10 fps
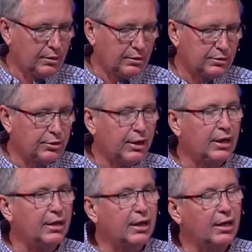so
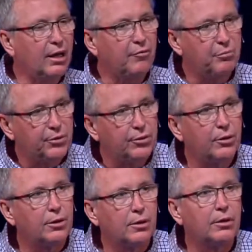that I can have
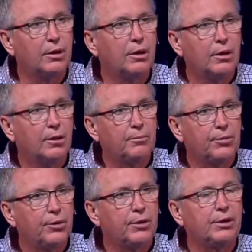
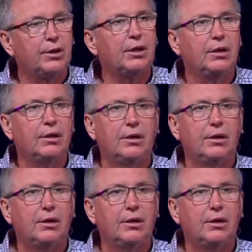purity